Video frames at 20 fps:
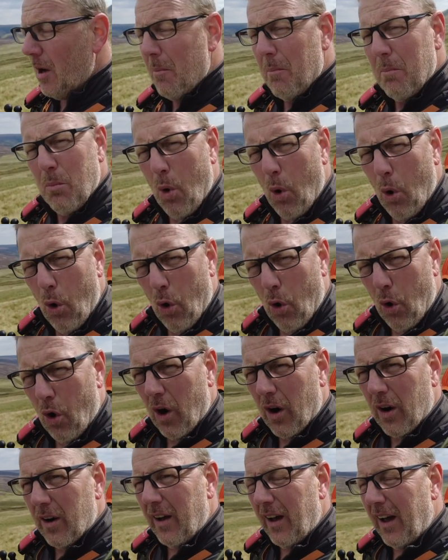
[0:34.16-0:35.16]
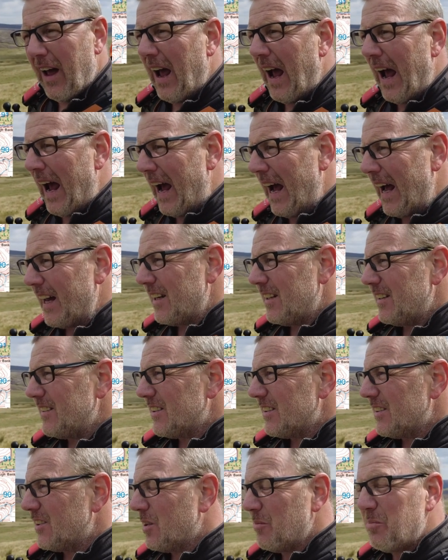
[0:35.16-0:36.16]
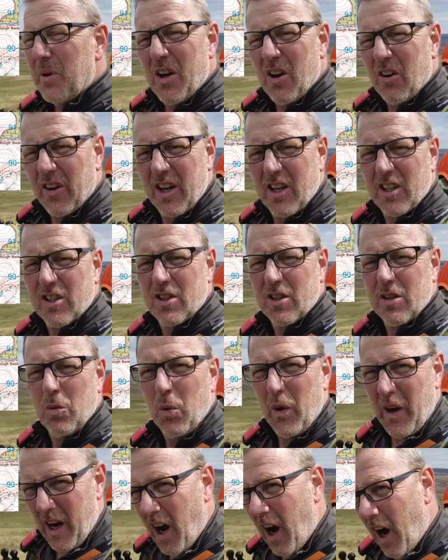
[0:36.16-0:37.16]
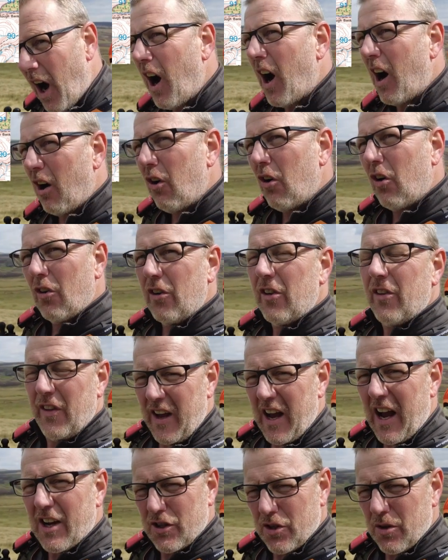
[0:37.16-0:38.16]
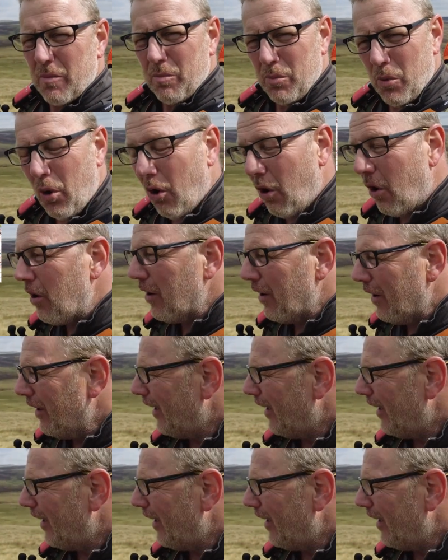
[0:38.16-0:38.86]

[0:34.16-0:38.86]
Moor, and to be honest, we are on the Ashop Moor.